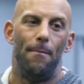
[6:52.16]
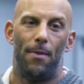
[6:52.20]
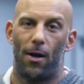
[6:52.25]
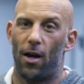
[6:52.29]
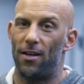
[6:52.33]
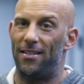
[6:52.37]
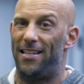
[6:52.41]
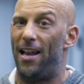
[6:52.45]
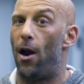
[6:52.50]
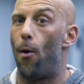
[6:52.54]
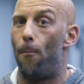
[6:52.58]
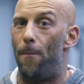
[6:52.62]

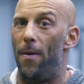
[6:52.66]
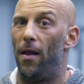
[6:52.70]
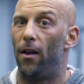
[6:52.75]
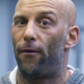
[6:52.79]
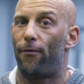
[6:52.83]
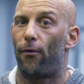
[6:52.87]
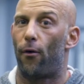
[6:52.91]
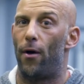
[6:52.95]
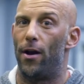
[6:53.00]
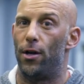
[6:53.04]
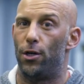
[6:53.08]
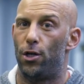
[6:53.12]
because they're built
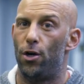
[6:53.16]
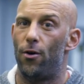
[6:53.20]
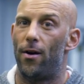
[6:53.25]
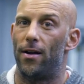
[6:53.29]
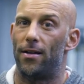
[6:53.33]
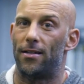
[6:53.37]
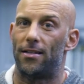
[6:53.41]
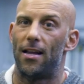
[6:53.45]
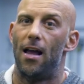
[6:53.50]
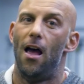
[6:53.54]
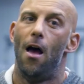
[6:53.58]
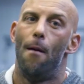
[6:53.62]
for
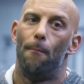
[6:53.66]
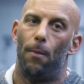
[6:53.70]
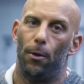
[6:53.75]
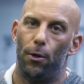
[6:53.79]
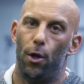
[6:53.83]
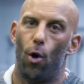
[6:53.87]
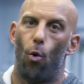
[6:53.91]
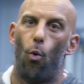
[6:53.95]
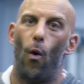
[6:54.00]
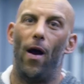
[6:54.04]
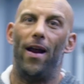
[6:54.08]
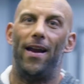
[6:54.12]
endurance. But
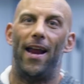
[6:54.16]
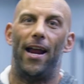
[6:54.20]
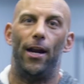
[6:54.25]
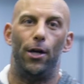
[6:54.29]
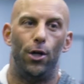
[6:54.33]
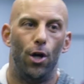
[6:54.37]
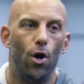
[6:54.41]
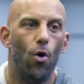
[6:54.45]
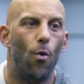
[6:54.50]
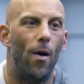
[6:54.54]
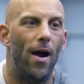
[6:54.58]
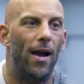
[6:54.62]
the way they
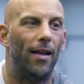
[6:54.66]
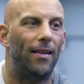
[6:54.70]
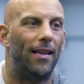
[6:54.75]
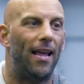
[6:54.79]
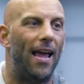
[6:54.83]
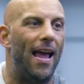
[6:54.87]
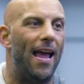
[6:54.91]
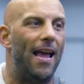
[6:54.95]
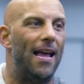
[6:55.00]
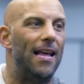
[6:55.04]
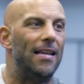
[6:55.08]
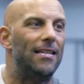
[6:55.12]
do it
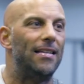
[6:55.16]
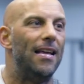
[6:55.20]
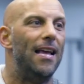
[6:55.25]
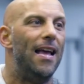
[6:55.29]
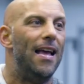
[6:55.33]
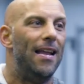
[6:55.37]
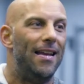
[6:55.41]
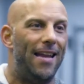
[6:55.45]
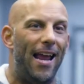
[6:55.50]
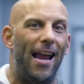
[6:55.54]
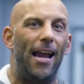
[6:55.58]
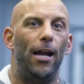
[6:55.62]
is
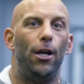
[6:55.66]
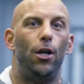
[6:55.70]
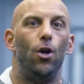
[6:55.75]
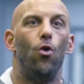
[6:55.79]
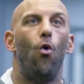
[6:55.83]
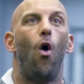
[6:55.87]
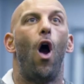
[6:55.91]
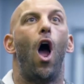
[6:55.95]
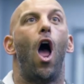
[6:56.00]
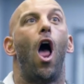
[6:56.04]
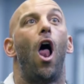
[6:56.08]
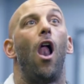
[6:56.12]
they
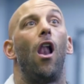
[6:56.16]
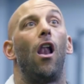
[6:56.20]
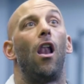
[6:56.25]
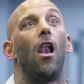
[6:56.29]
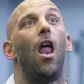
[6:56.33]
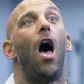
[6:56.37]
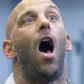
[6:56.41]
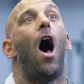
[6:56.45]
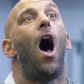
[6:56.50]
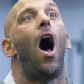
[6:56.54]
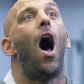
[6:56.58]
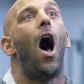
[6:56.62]
do a
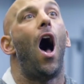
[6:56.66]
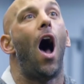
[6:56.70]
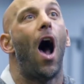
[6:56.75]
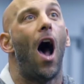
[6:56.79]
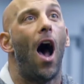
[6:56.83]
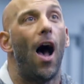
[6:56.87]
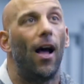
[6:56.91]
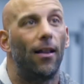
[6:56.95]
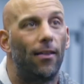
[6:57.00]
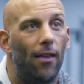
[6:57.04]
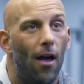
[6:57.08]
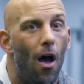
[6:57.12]

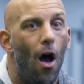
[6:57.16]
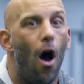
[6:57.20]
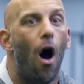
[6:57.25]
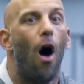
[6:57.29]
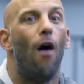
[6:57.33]
lot